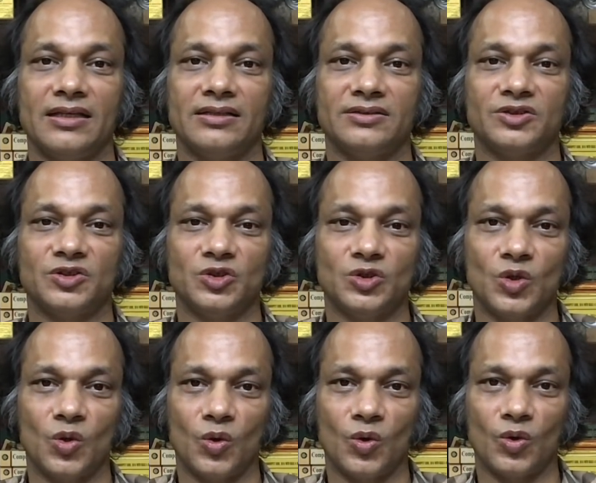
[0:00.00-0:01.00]
there is
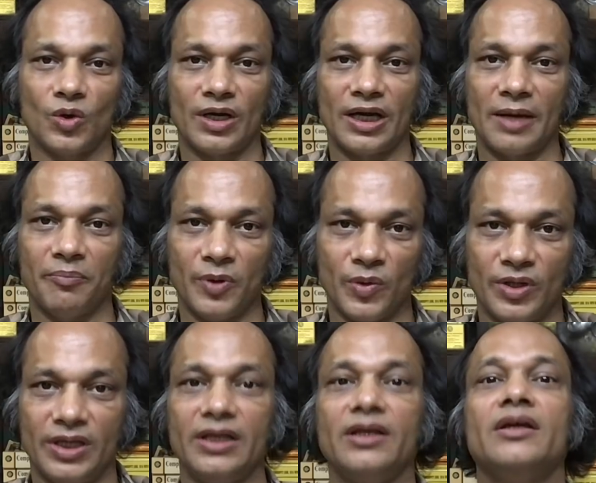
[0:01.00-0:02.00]
no
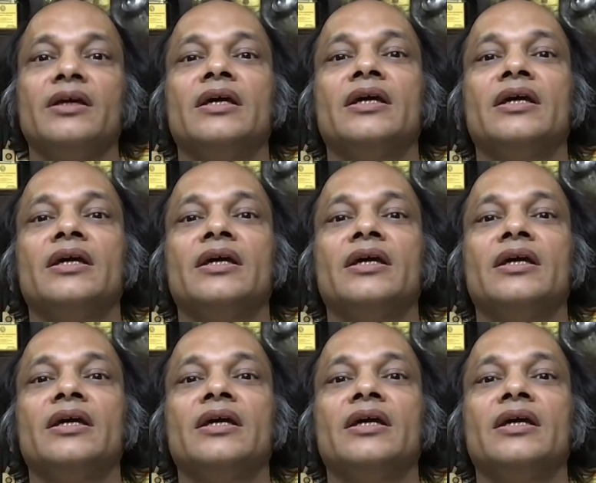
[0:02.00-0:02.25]
ambiguity,